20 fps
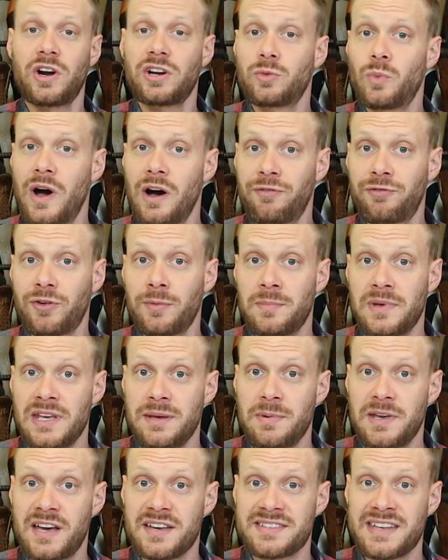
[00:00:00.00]
worked well for
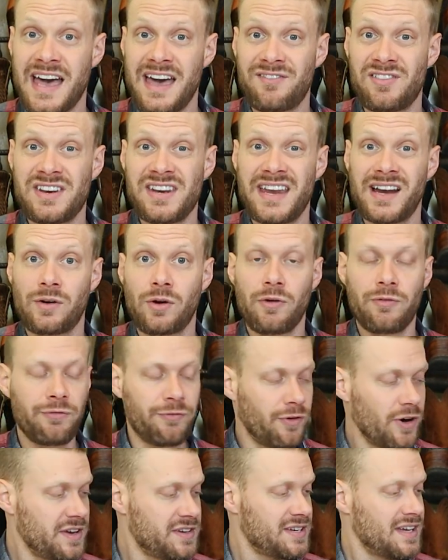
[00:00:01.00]
me because I have a narrow
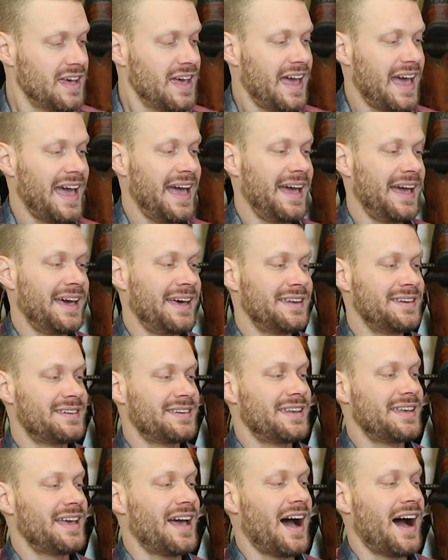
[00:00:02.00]
foot
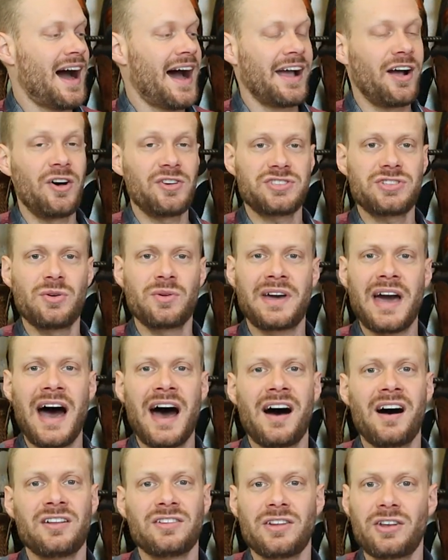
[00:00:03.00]
and I also
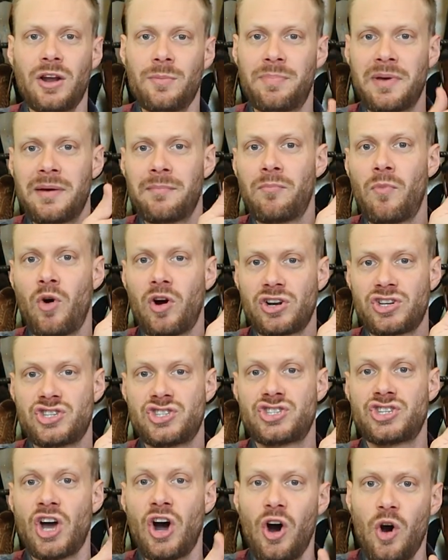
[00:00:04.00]
got a little bit more
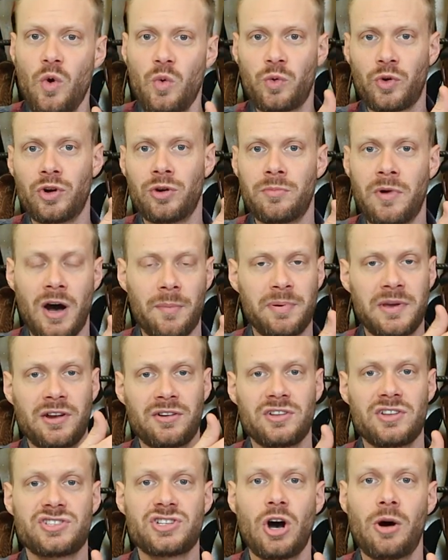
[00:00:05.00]
toe room up
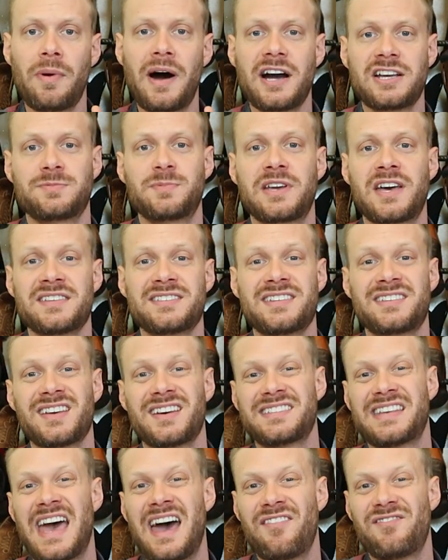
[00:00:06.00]
here in the toe box because it
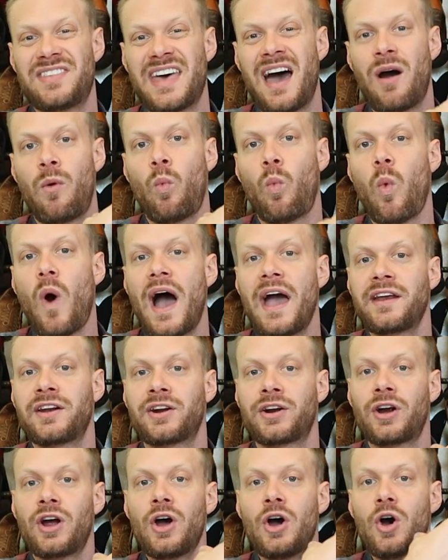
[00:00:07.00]
does have that
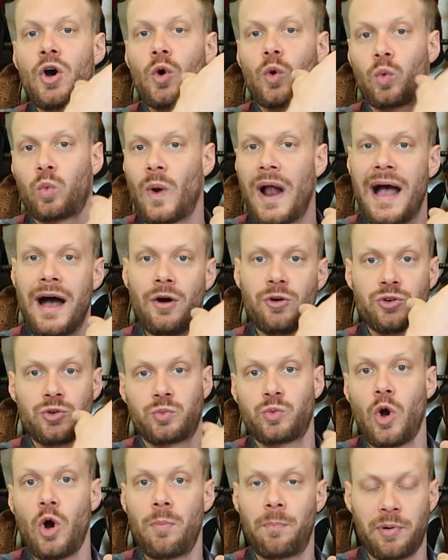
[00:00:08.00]
wider
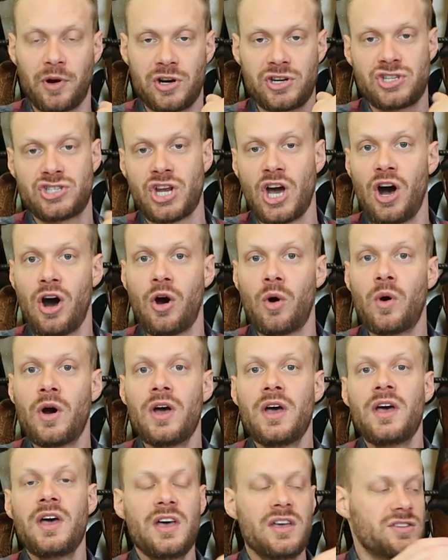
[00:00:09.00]
round roper toe.
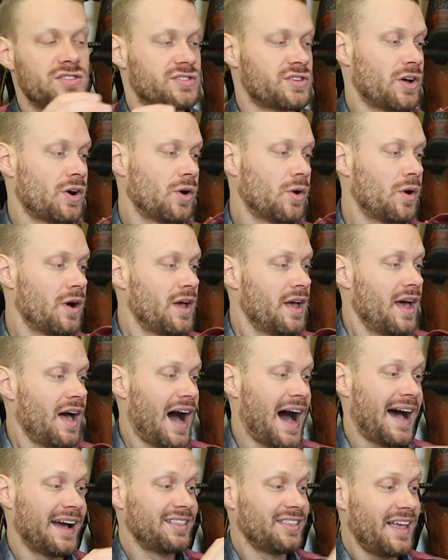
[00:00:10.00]
So
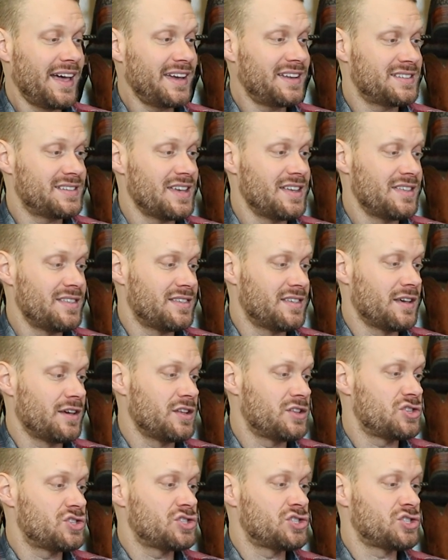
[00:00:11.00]
I liked
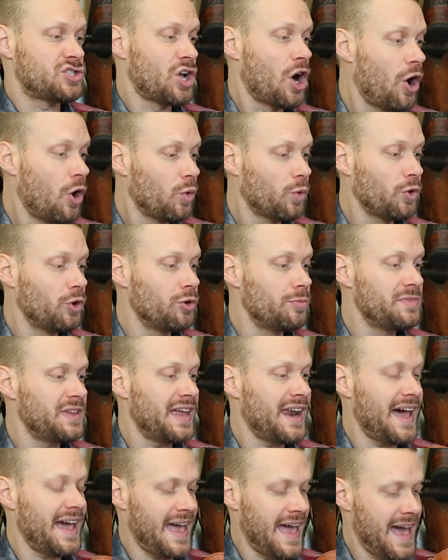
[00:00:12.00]
the toe room
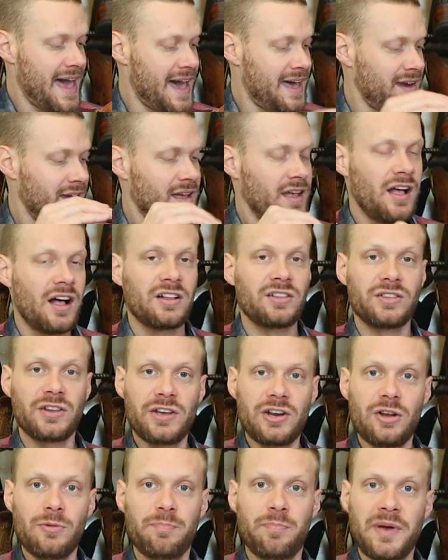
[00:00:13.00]
that I had, a
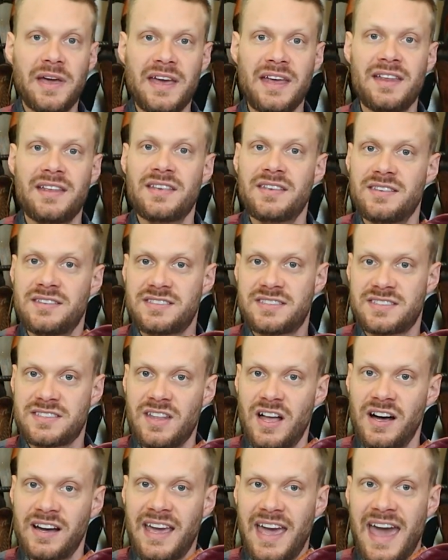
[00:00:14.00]
little bit
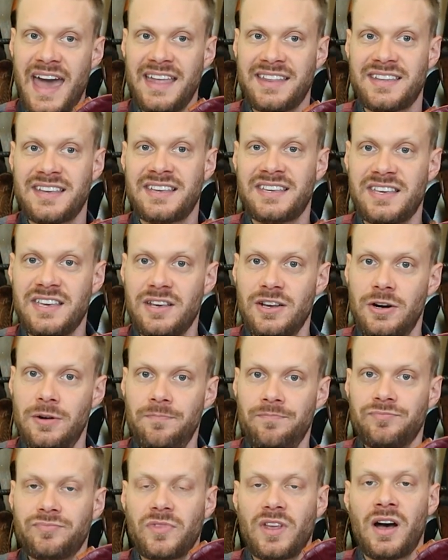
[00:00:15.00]
snug at the
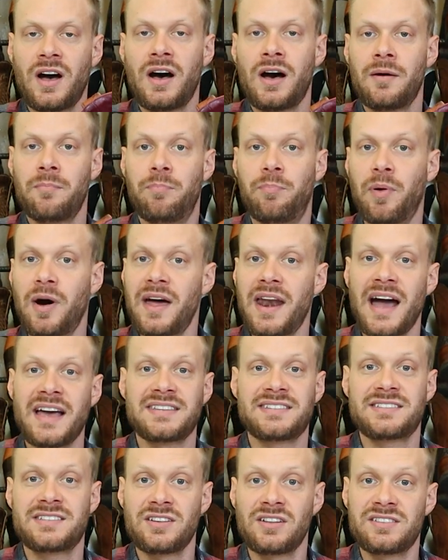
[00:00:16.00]
heel, uh, but
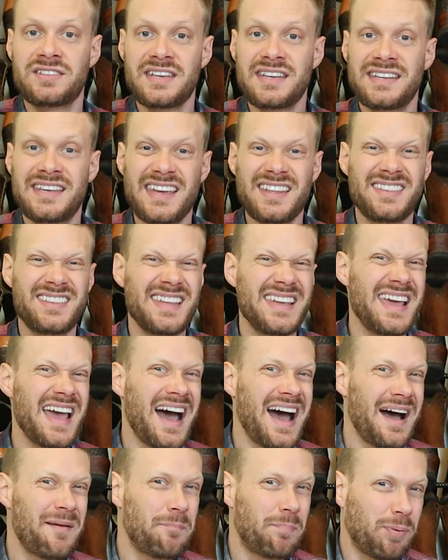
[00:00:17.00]
I still did get
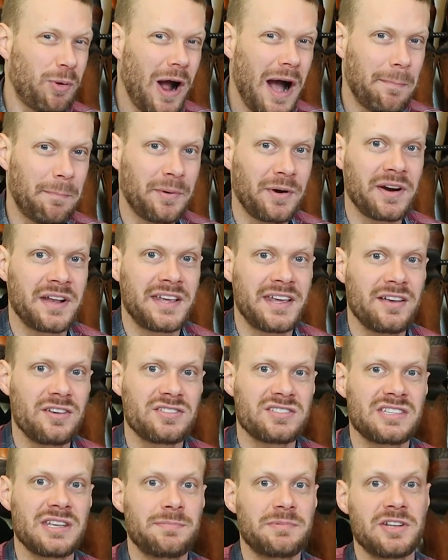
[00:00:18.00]
the proper
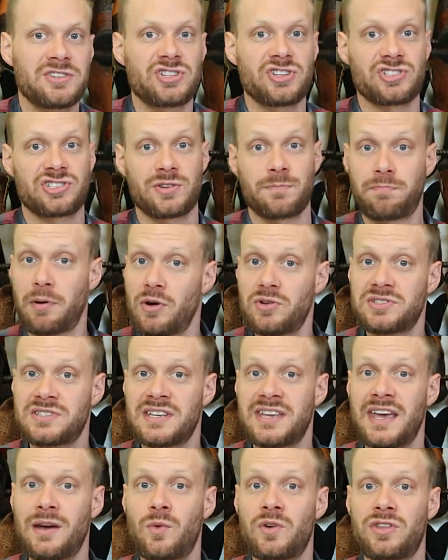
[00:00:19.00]
heel slip that you're
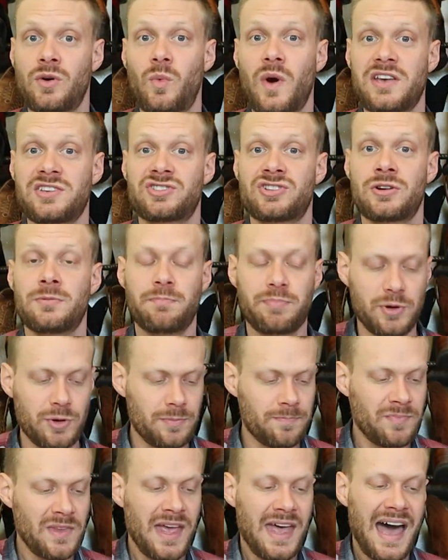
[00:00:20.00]
supposed to get with a Western
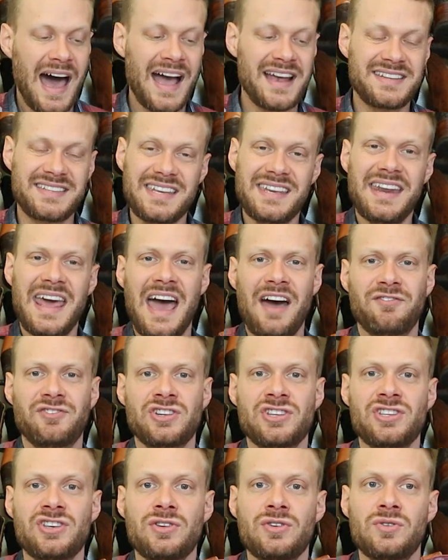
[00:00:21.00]
boot. I did
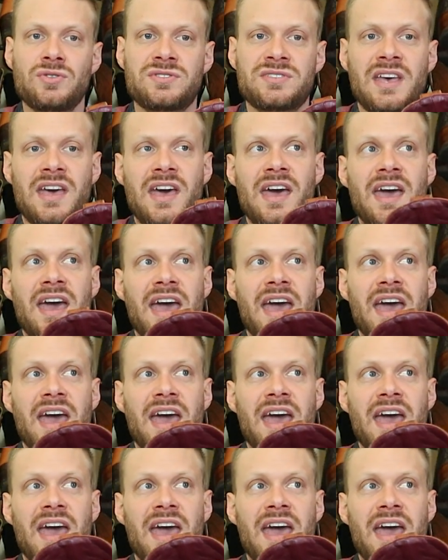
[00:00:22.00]
have to use